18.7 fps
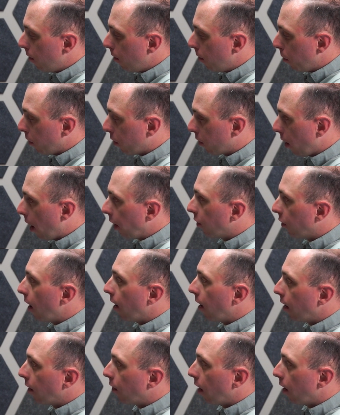will scratch that
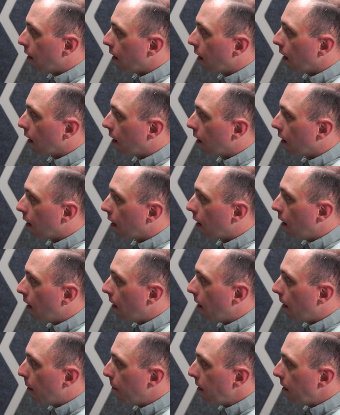itch, I think.
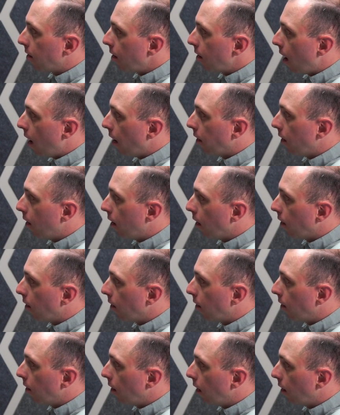It's not
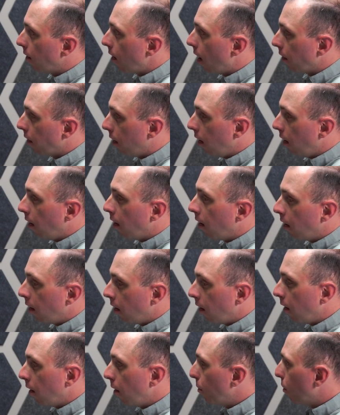the
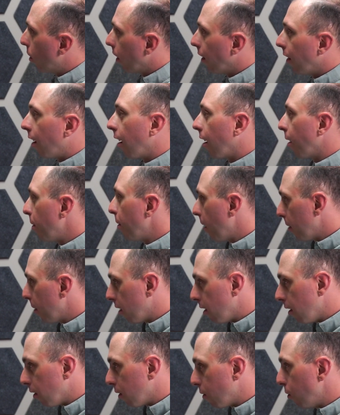putting 10
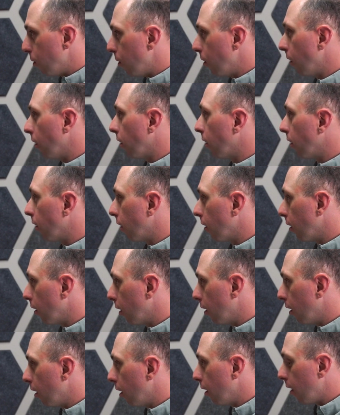commandments in schools.
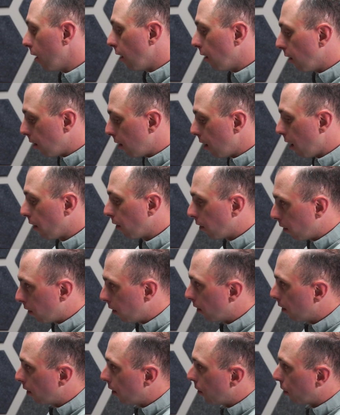This stuff,
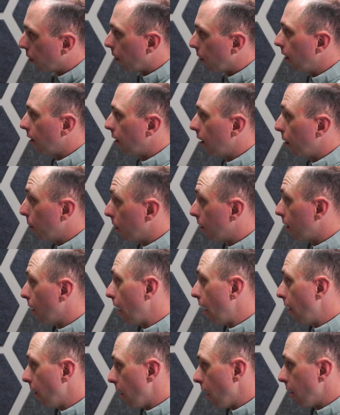there's a reason it was so
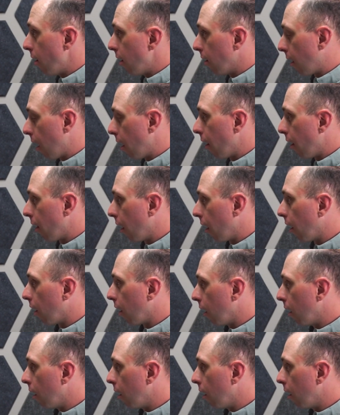heavy on this kind of thing.